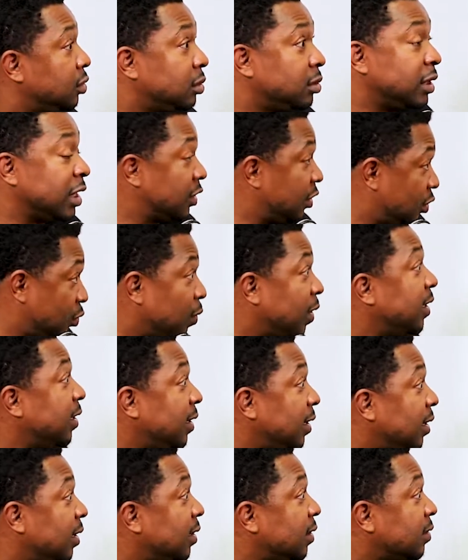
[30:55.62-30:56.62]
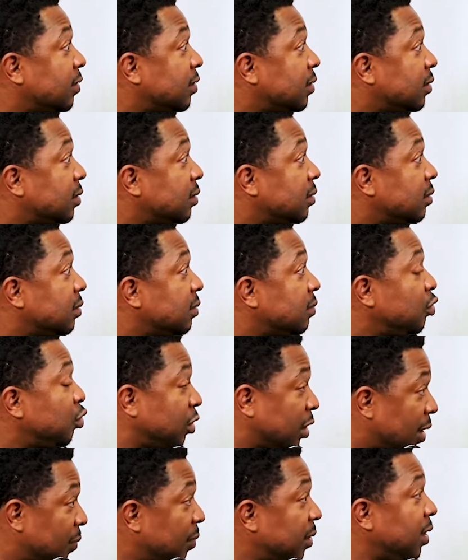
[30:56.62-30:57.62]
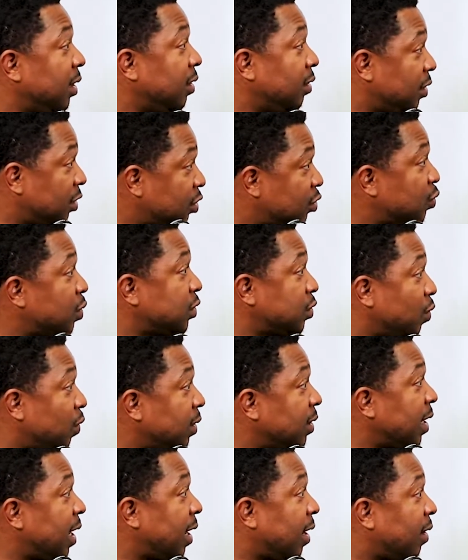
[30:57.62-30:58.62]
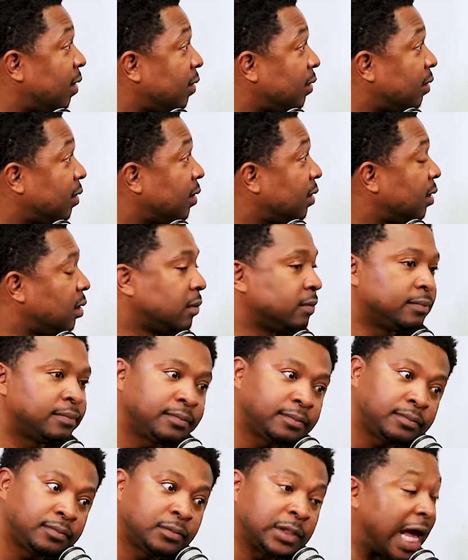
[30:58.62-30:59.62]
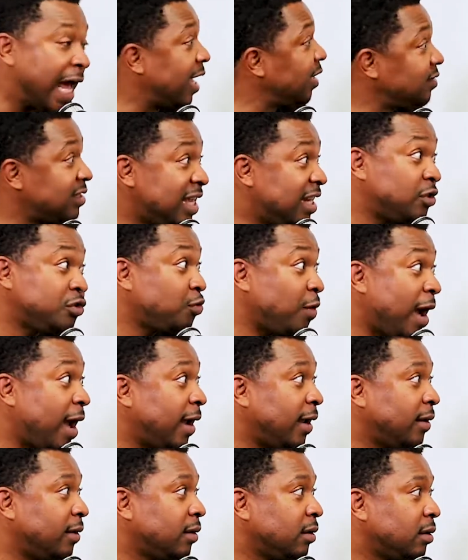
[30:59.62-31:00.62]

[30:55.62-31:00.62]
This is what it is. You come in here, this is what's going down. I ain't saying it's right.